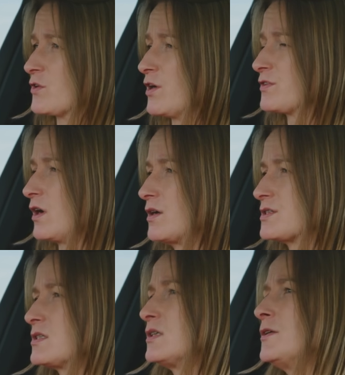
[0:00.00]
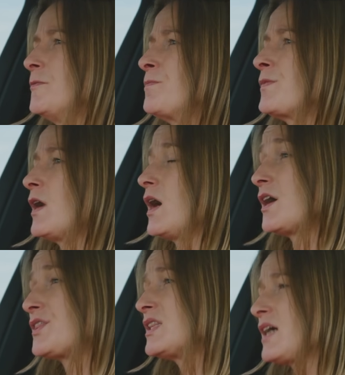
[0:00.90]
drive cars. And
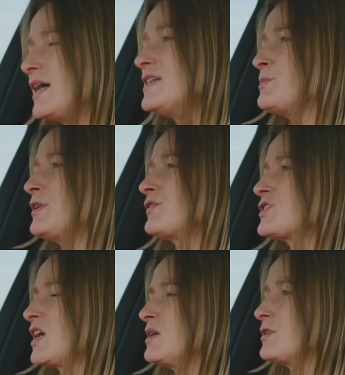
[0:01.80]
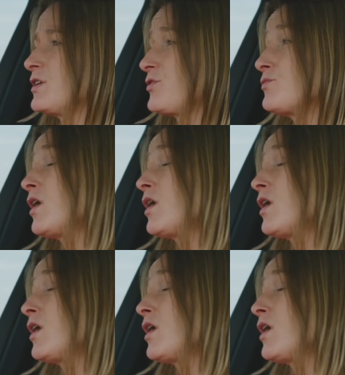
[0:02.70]
I think that is a bit of a shame, because the